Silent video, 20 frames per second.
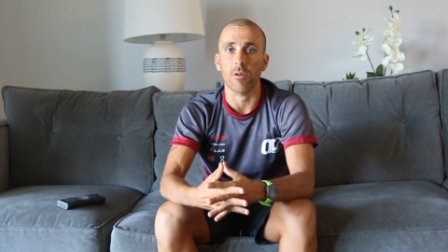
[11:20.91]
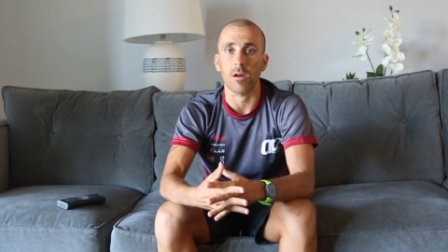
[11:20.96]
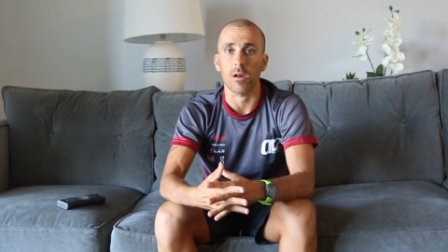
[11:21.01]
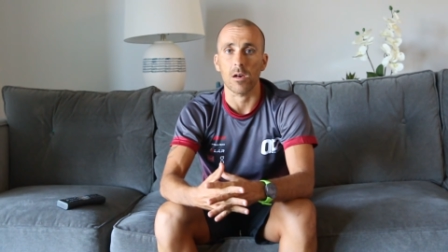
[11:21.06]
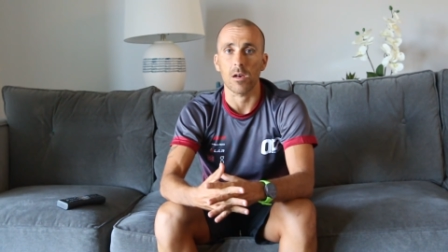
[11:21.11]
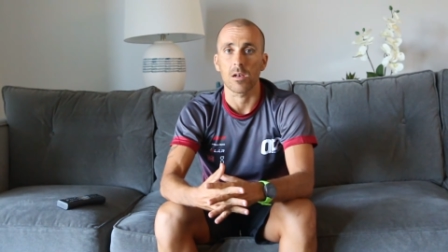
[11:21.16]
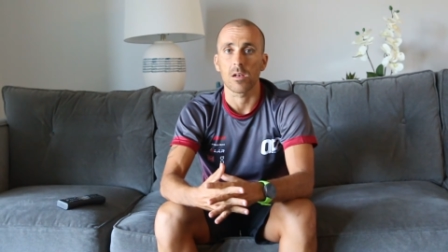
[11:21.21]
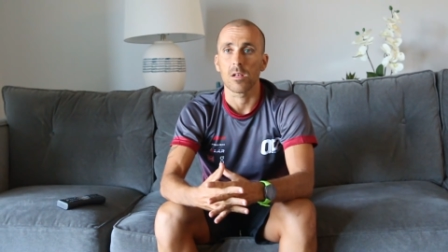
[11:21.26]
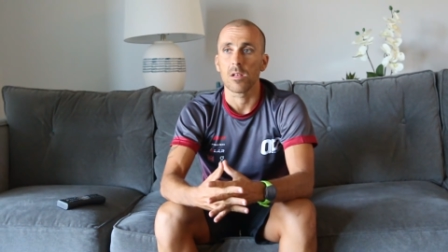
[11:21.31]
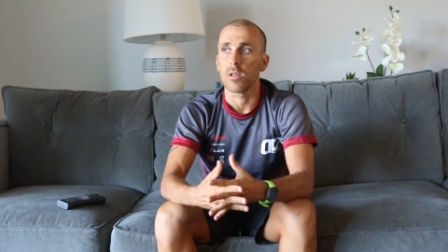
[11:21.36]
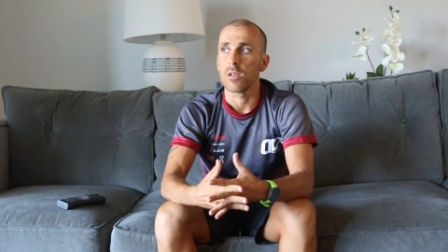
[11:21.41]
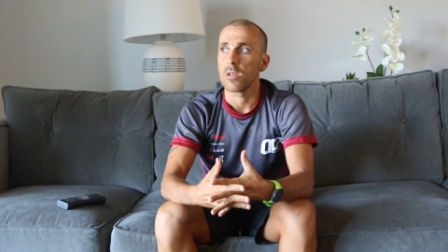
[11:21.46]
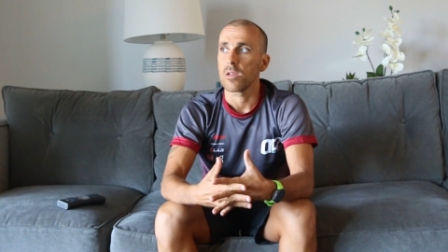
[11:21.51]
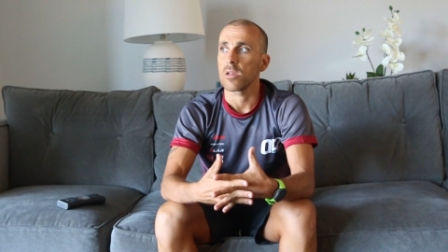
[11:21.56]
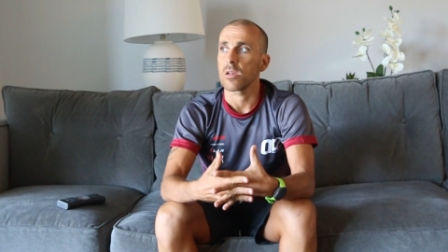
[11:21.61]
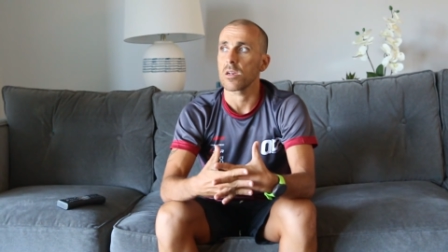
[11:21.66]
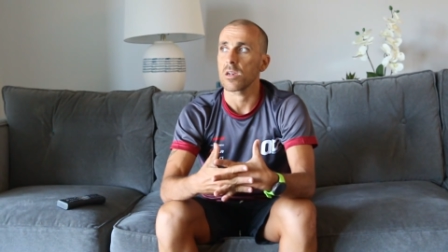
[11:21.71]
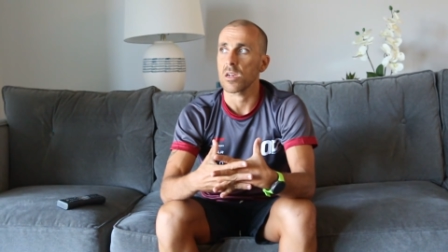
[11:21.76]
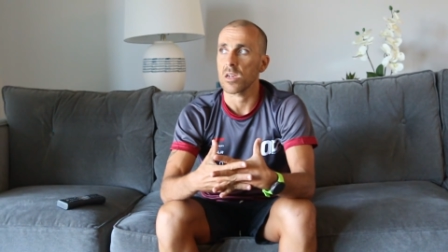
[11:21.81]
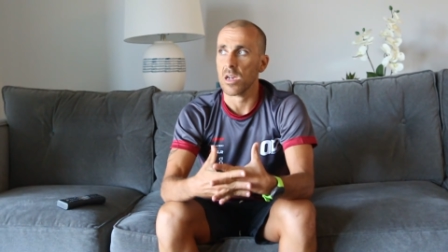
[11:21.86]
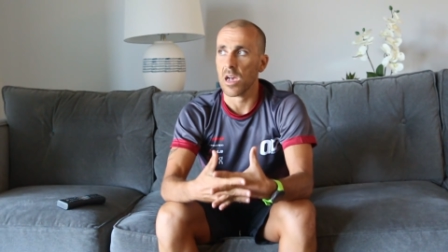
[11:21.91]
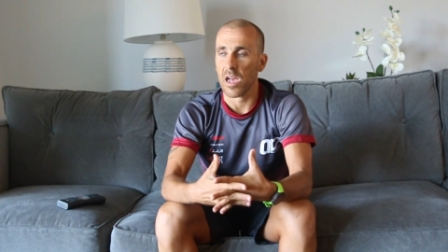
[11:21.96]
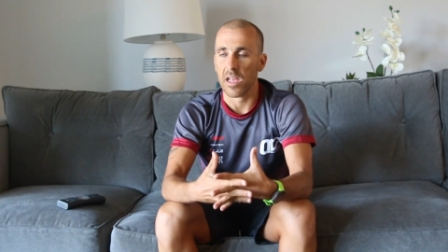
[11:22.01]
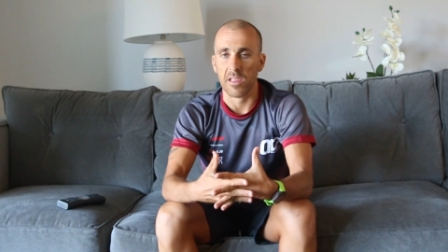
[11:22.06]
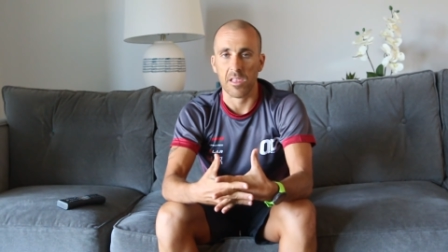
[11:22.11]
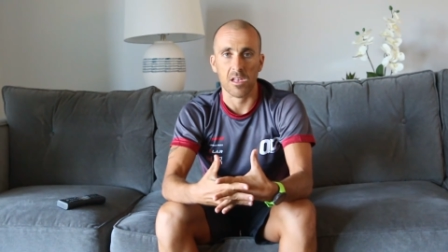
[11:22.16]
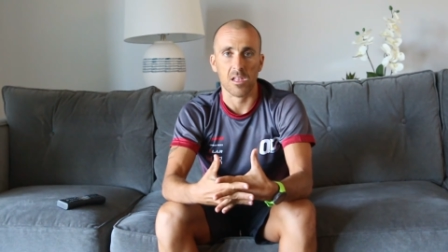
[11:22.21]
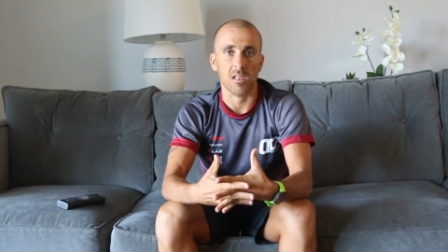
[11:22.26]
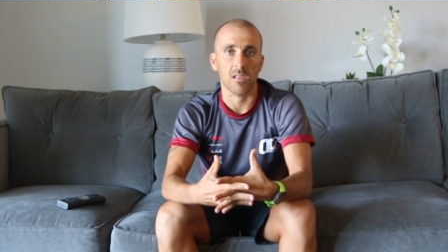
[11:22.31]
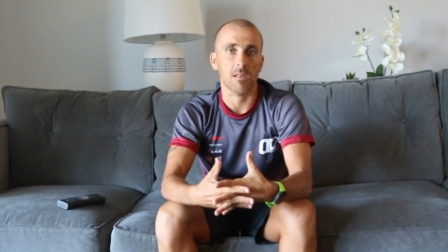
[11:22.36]

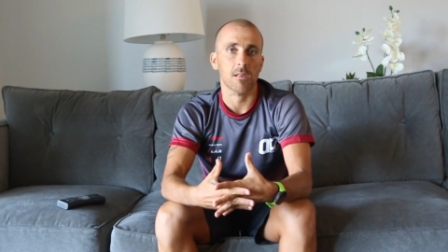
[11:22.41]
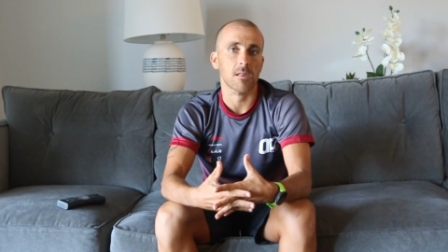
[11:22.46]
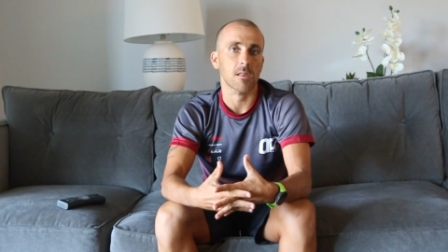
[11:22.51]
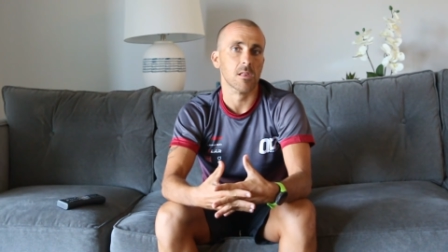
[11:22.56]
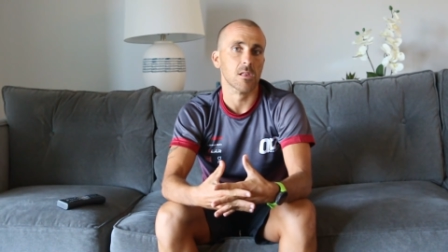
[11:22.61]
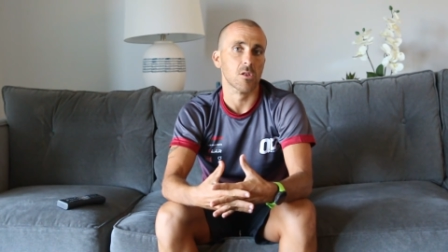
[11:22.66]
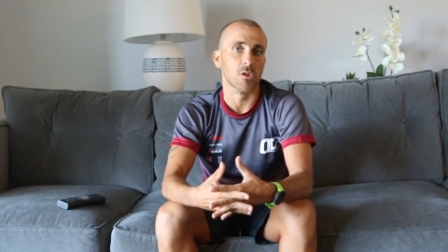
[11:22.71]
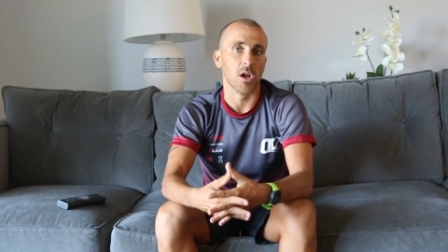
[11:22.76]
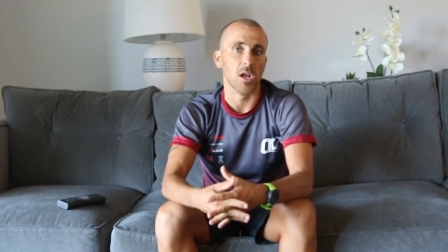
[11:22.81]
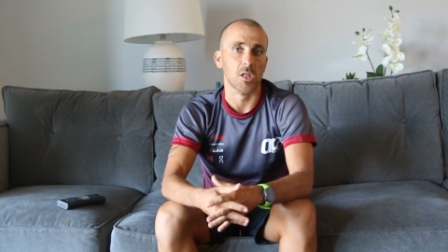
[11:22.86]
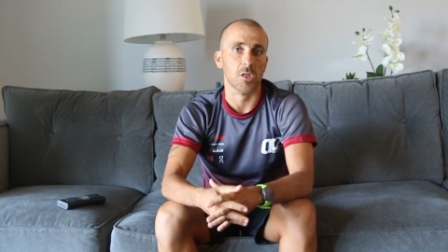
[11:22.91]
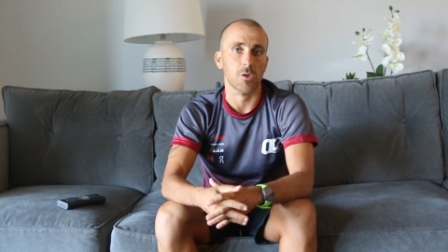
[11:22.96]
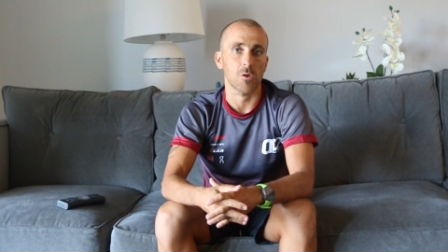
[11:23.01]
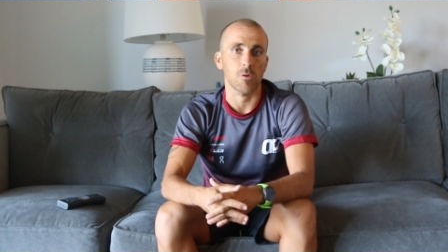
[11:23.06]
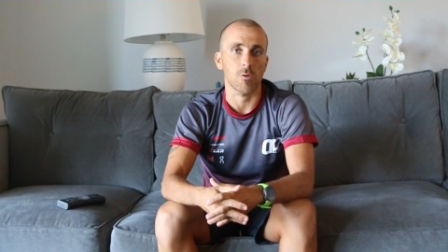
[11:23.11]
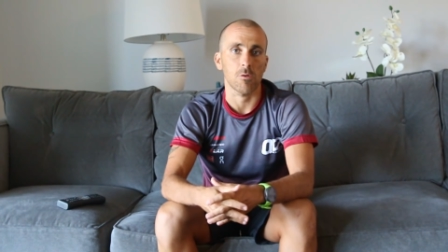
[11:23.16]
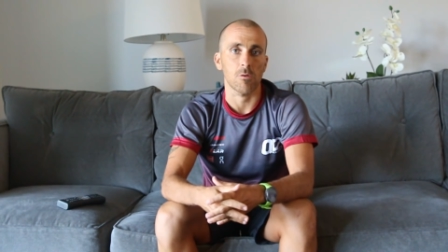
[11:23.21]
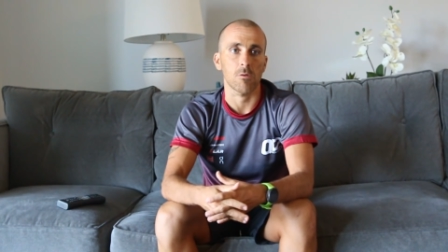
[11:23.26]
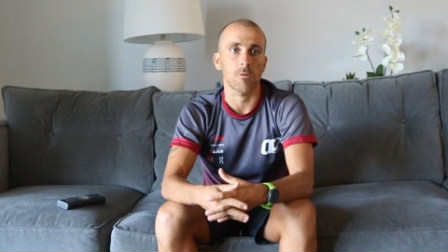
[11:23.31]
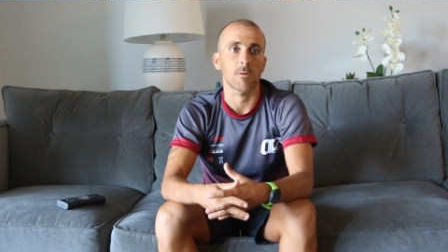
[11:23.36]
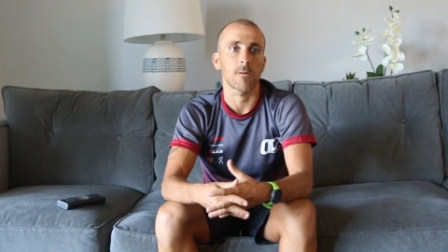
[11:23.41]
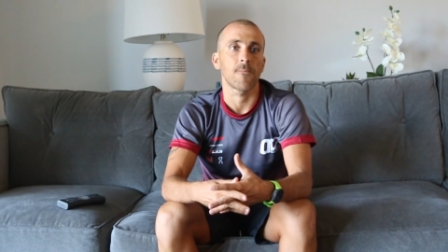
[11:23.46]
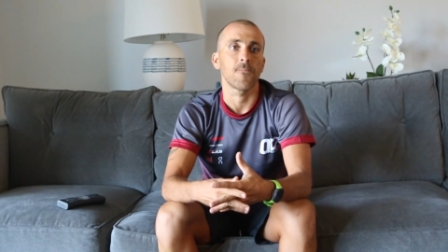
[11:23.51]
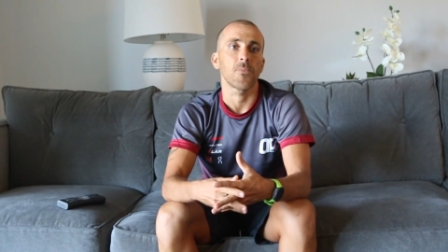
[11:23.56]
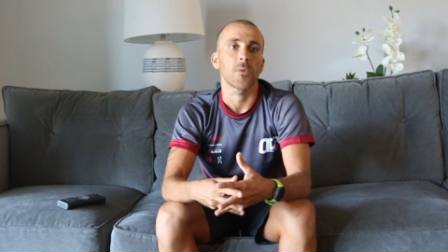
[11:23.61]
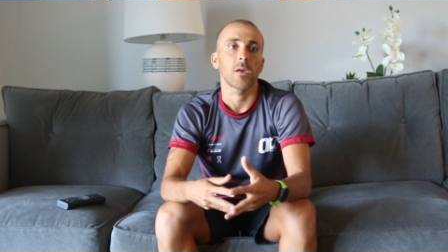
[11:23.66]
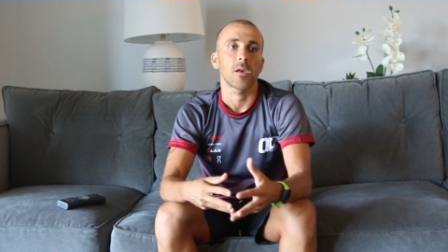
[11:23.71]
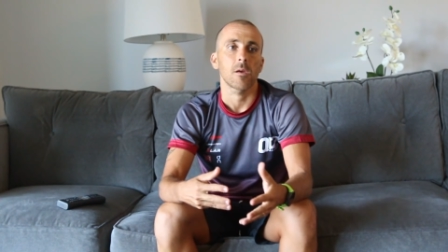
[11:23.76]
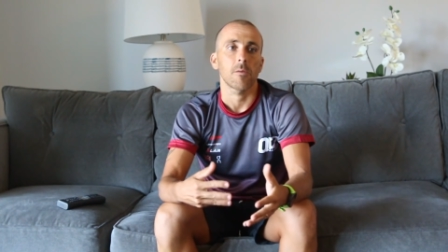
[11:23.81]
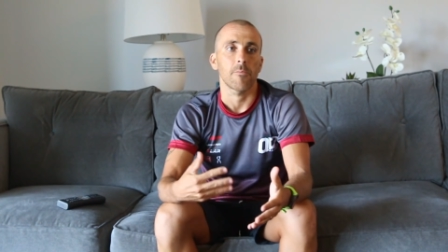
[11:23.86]
I did try to